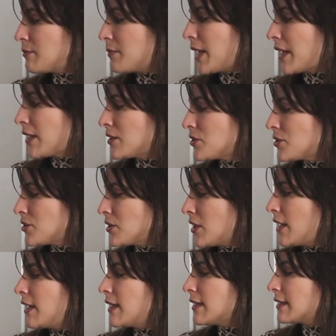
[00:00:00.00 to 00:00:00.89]

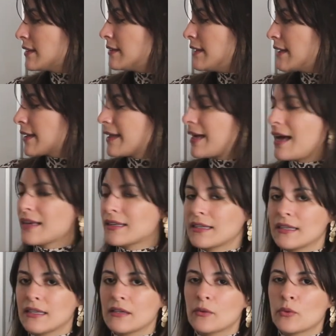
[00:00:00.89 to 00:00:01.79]
beige, the
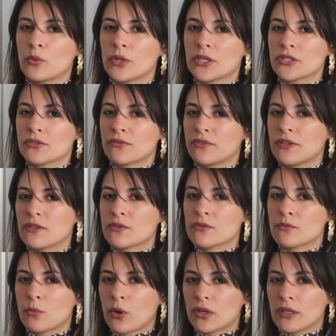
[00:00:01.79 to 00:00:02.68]
khaki, which
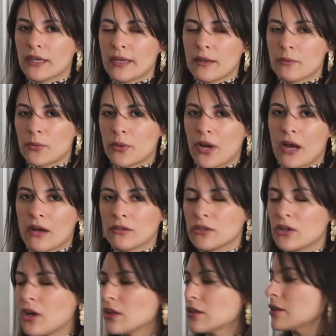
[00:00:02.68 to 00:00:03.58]
feels more like a
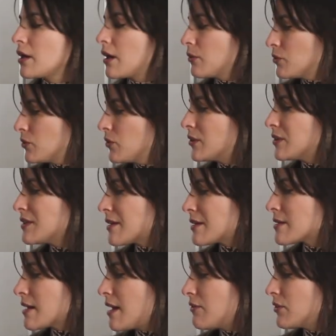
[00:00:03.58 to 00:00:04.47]
brown color, although it
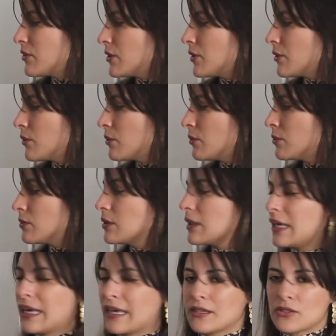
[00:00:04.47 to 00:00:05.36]
does have a little
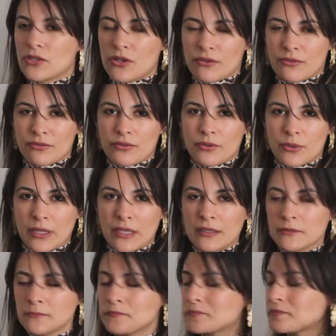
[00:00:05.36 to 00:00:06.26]
hint of
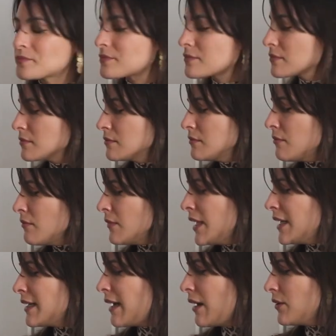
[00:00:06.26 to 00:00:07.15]
green.
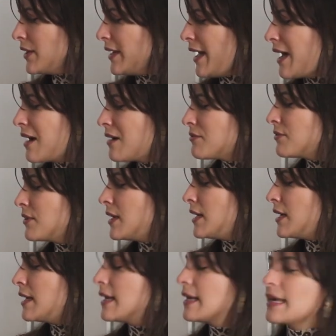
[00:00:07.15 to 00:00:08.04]
And now they have
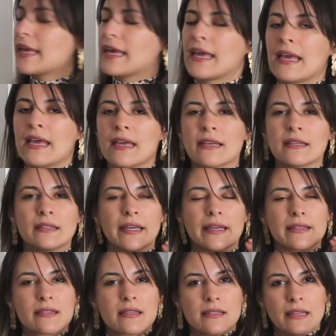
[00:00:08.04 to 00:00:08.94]
a
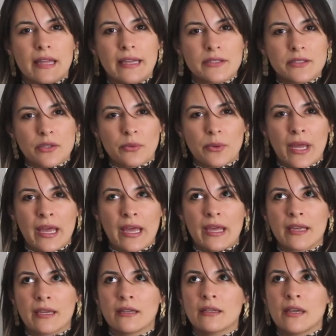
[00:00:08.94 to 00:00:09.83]
like slate
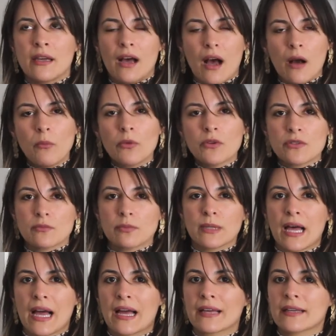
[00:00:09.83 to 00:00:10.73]
gray, almost
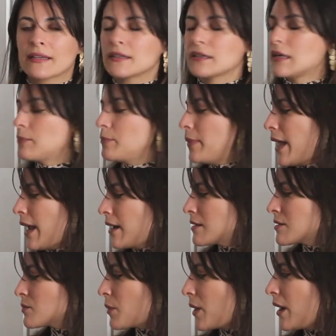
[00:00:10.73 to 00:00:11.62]
black pair
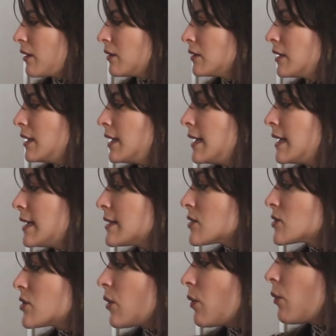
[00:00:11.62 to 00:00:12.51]
as well.
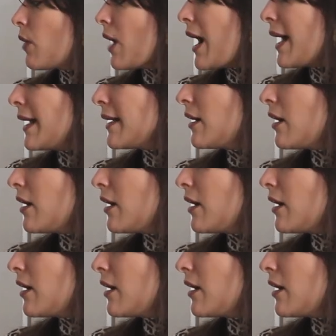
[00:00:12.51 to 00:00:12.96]
So I